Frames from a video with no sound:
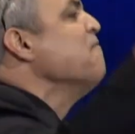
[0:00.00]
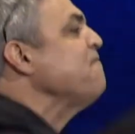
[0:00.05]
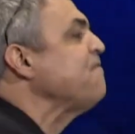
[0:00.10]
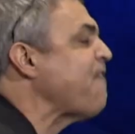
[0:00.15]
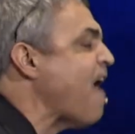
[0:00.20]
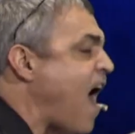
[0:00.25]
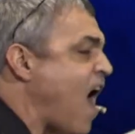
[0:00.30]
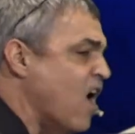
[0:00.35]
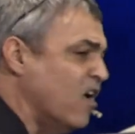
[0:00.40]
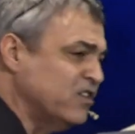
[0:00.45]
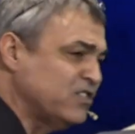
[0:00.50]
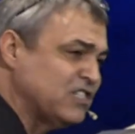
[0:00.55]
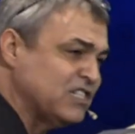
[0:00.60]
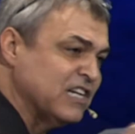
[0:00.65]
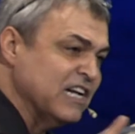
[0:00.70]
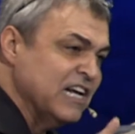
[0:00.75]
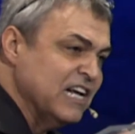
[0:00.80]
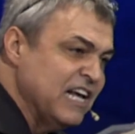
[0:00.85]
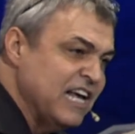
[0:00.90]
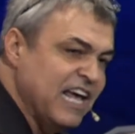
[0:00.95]
first
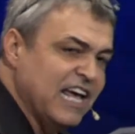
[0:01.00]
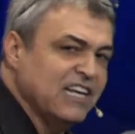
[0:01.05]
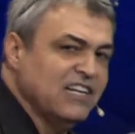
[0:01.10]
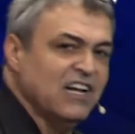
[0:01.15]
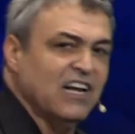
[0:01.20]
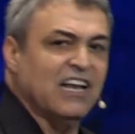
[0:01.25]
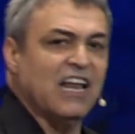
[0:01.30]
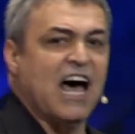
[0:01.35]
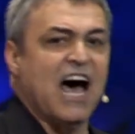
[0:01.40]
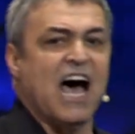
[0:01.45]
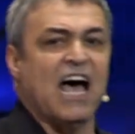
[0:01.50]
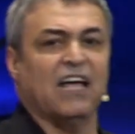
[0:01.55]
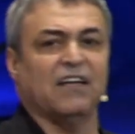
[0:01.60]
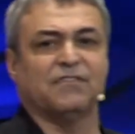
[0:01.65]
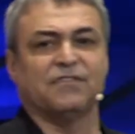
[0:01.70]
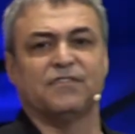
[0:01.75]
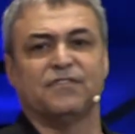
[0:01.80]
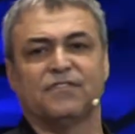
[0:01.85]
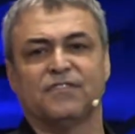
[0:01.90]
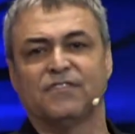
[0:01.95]
in your
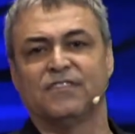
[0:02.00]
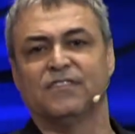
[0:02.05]
life.